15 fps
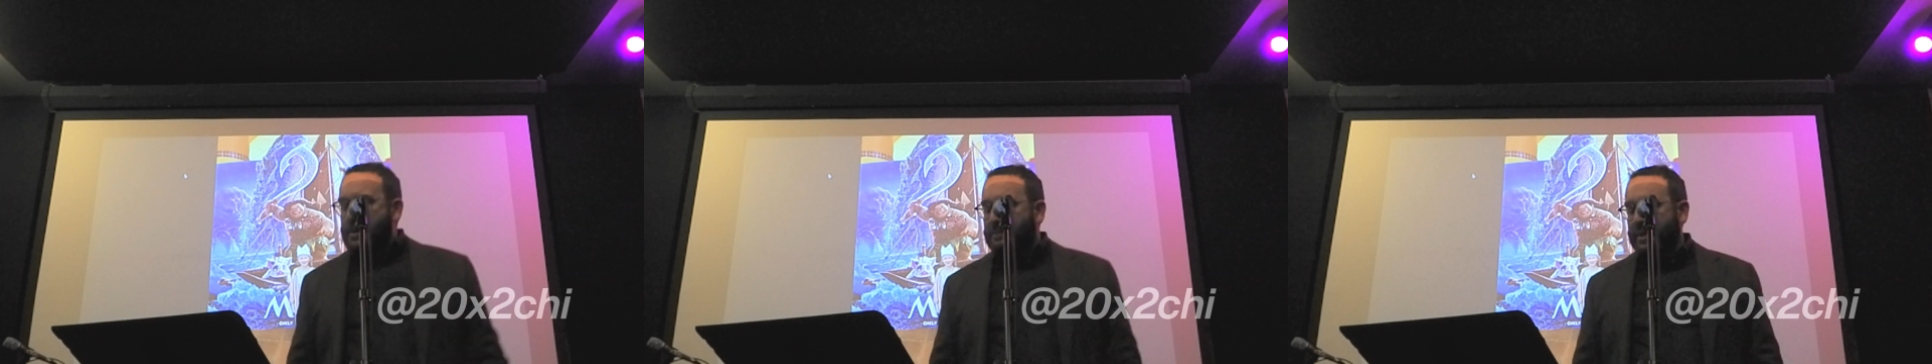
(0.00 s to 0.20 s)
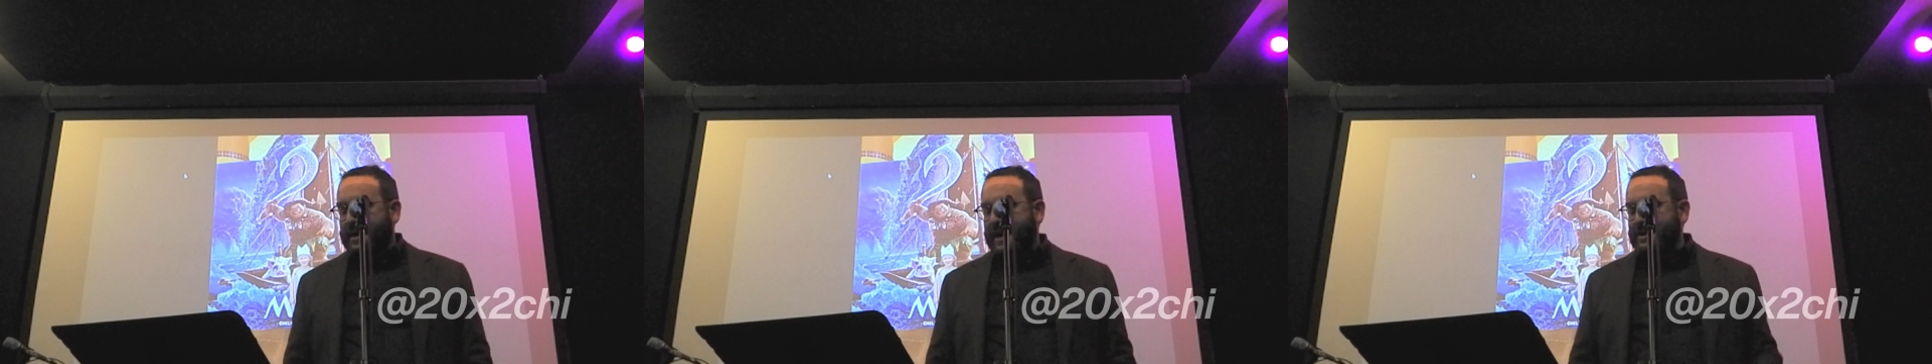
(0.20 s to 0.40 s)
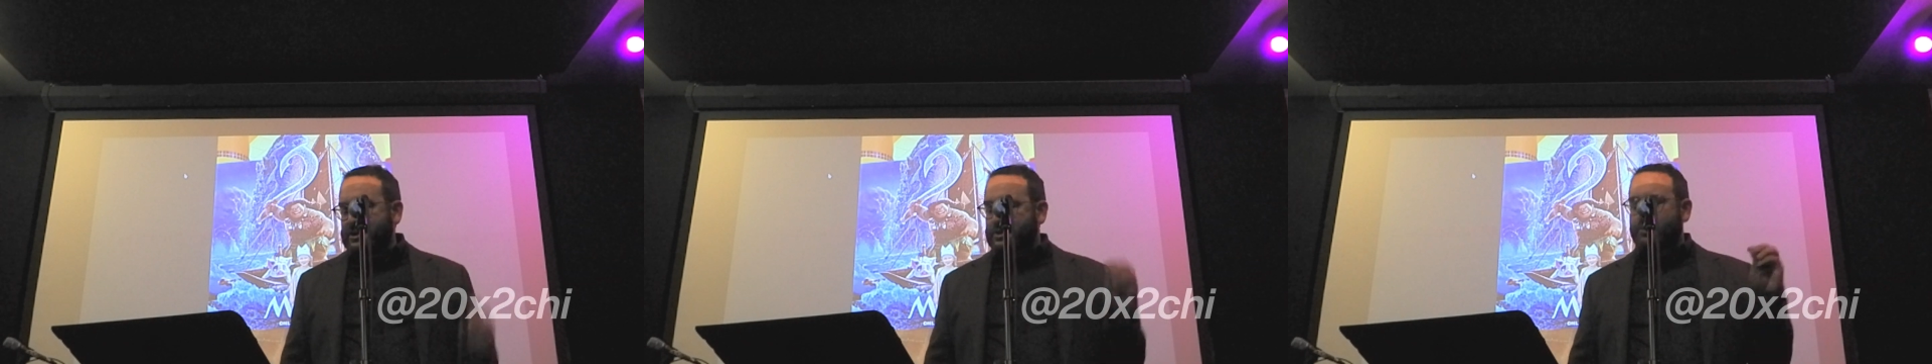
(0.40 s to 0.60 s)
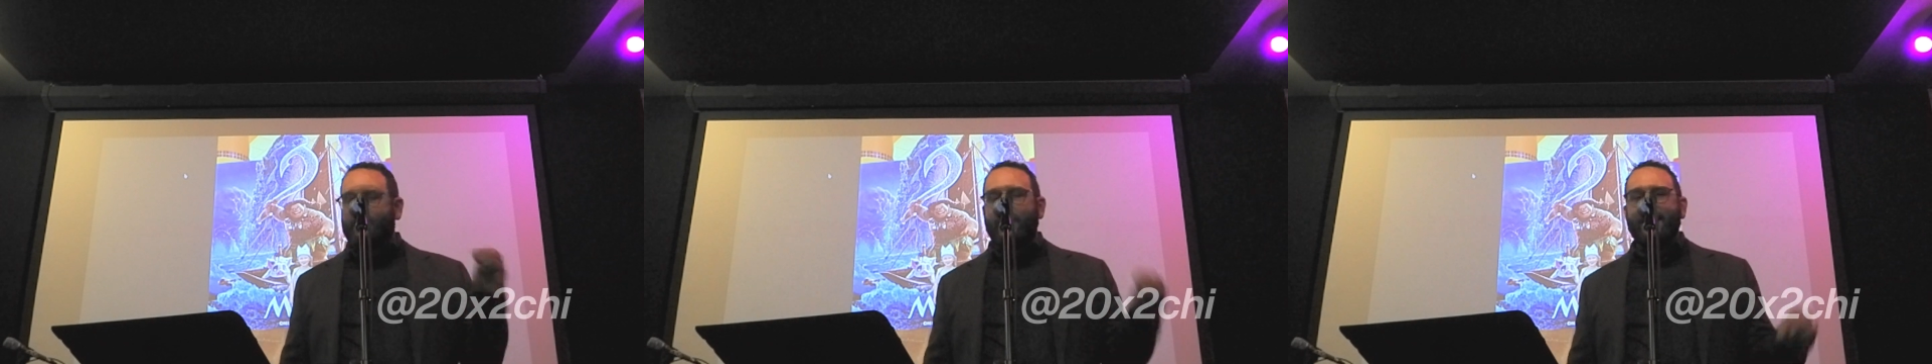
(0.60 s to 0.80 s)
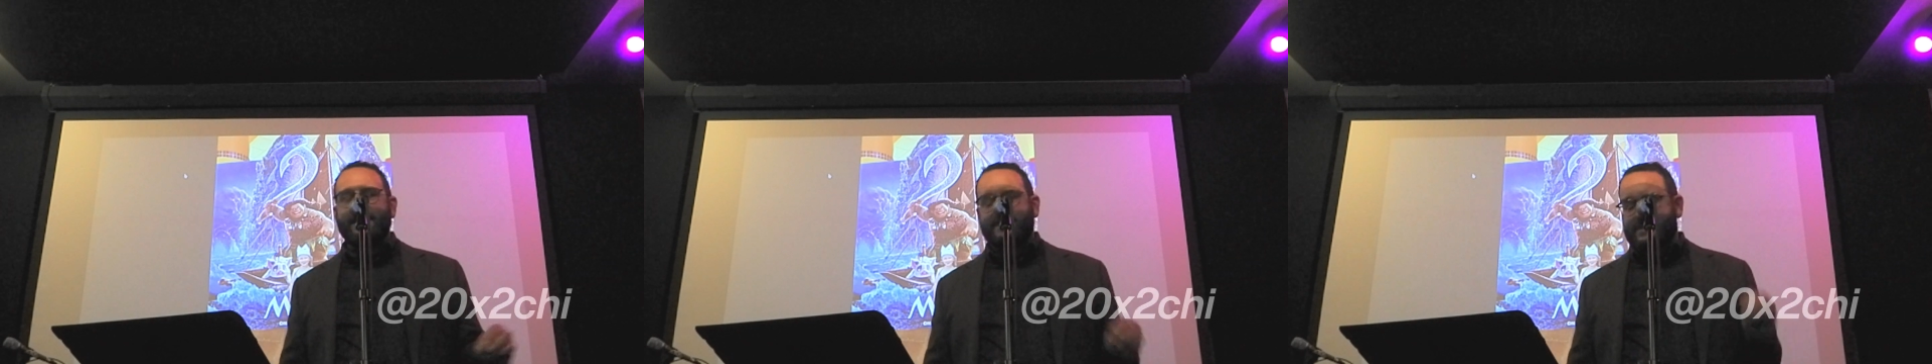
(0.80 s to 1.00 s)
But I
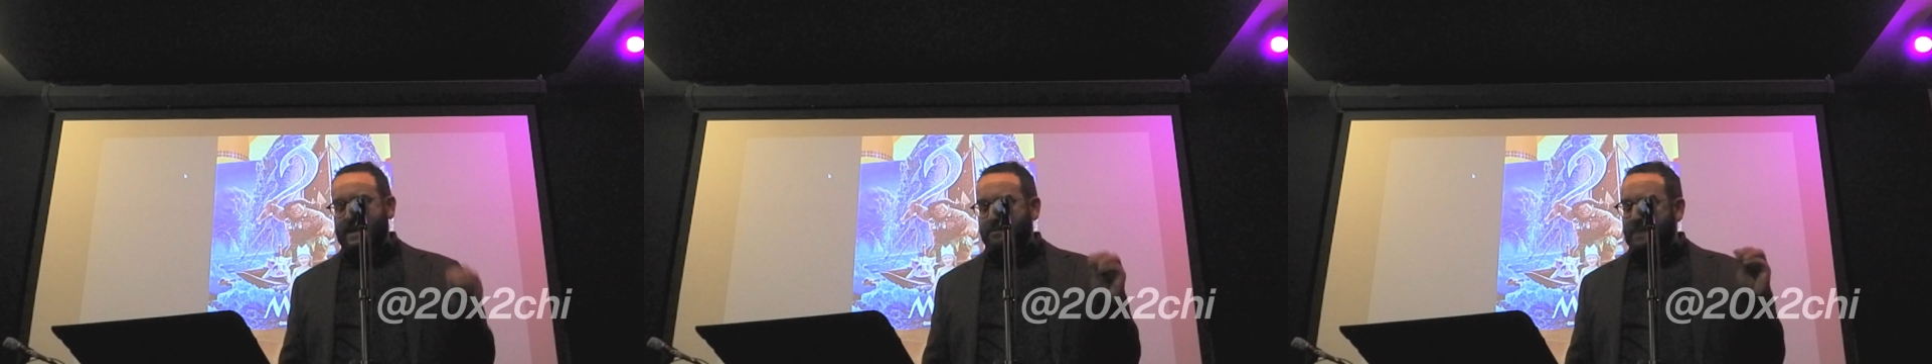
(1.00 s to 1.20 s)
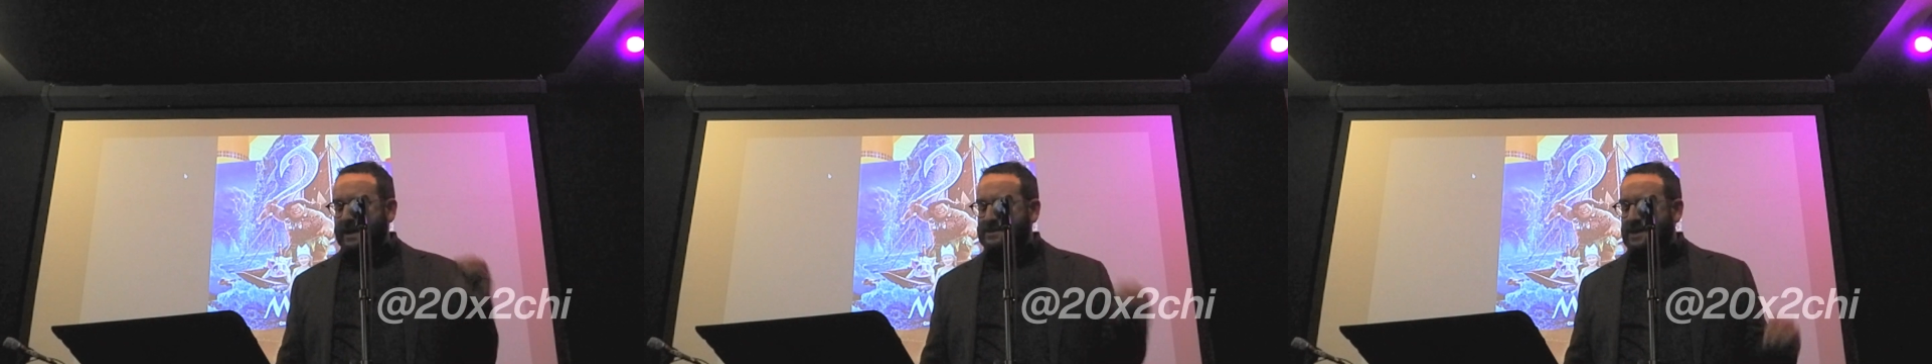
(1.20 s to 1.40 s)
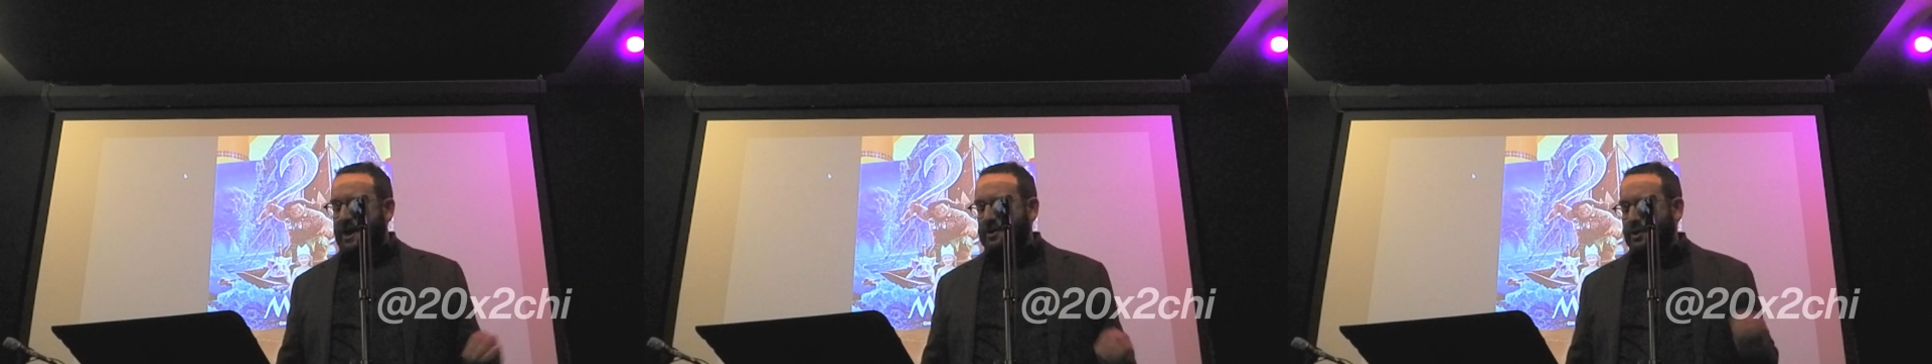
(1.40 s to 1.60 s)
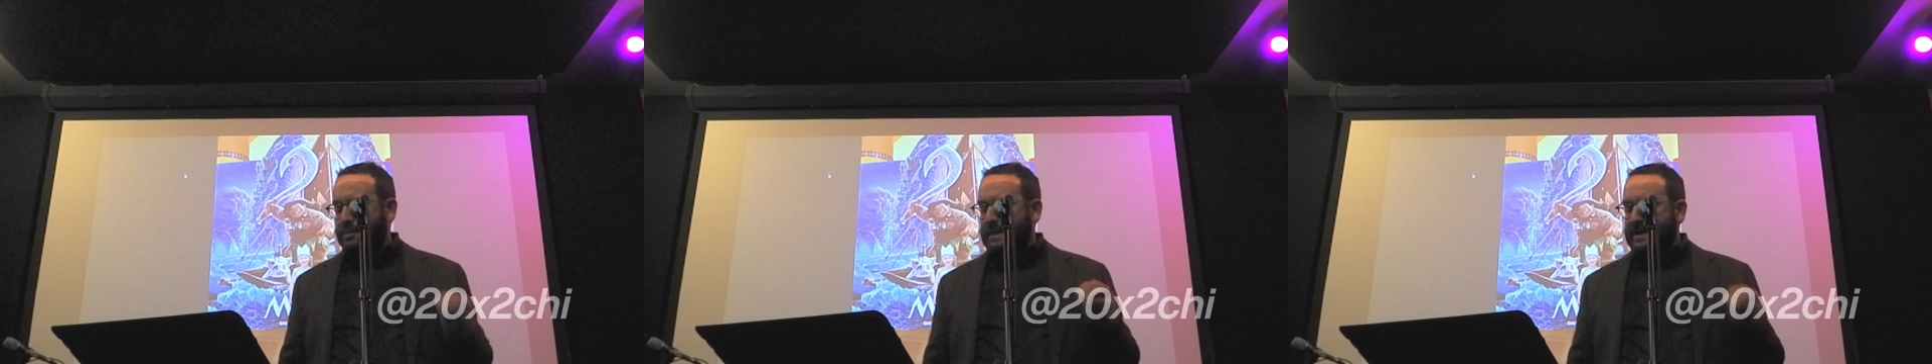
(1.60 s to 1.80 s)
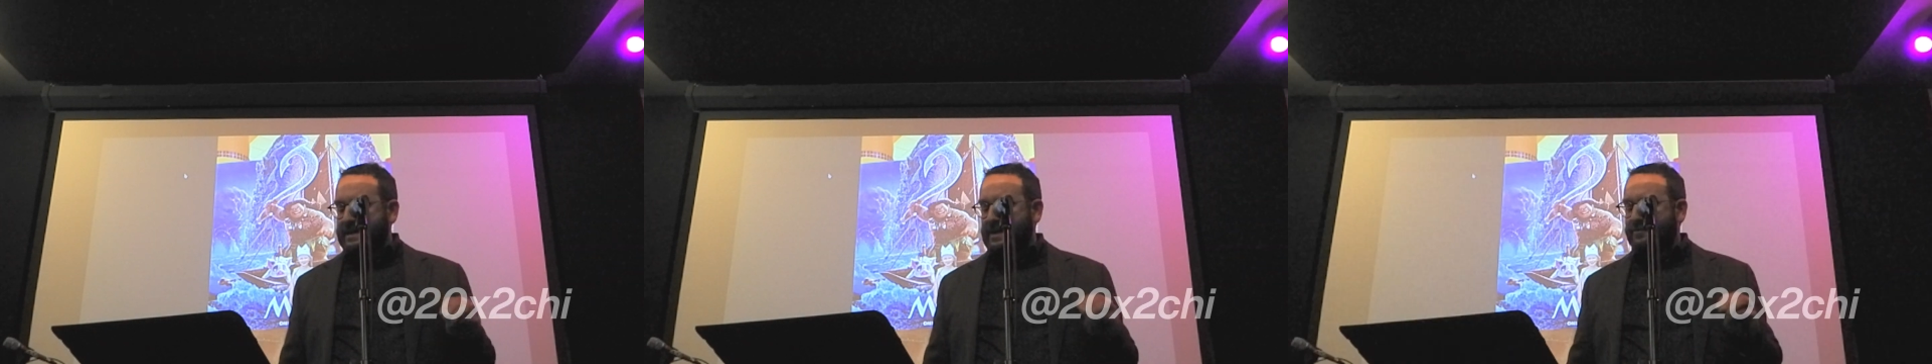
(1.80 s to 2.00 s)
dread that my daughter
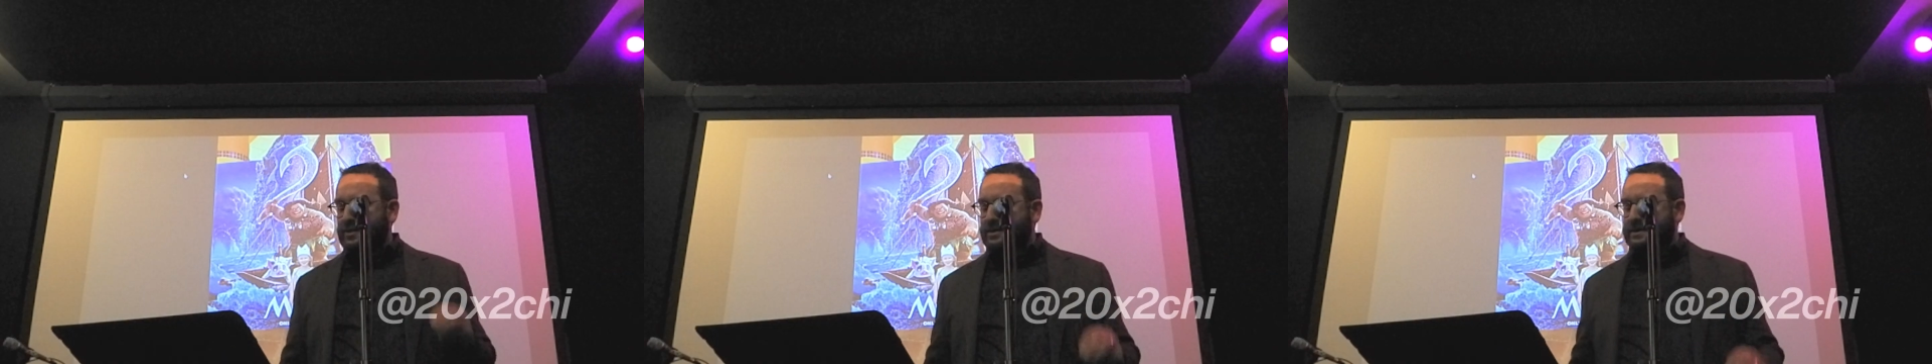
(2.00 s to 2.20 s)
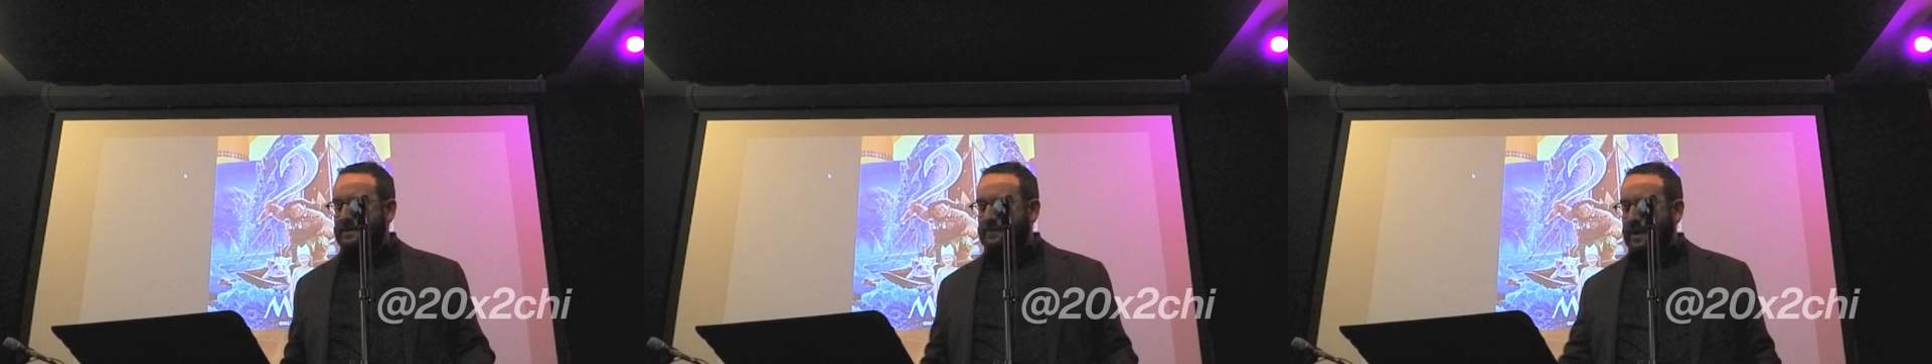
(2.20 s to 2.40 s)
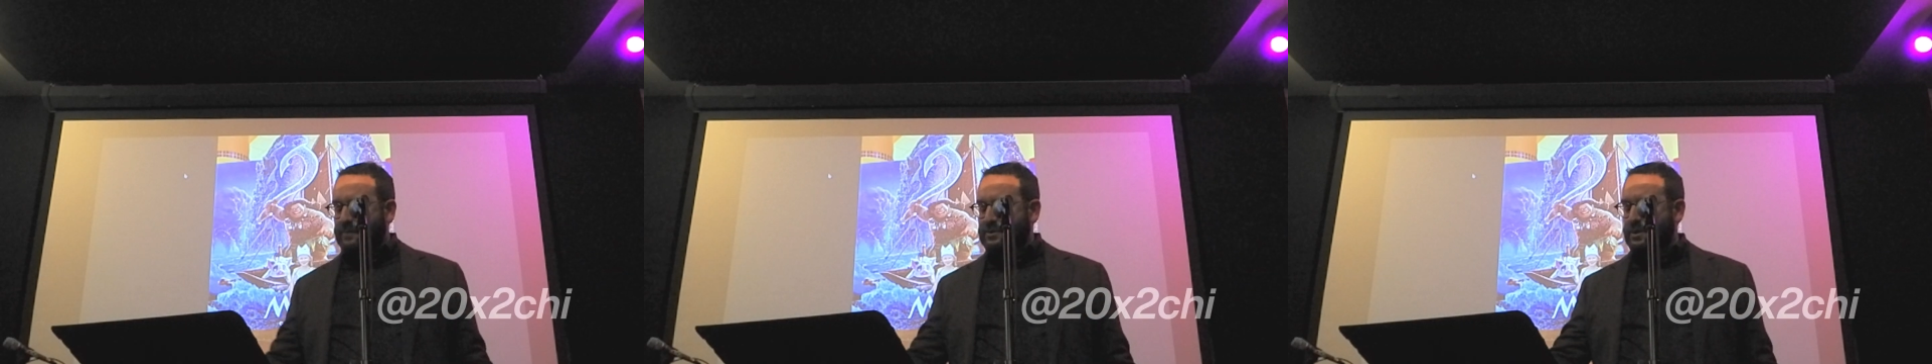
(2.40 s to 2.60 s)
may never live up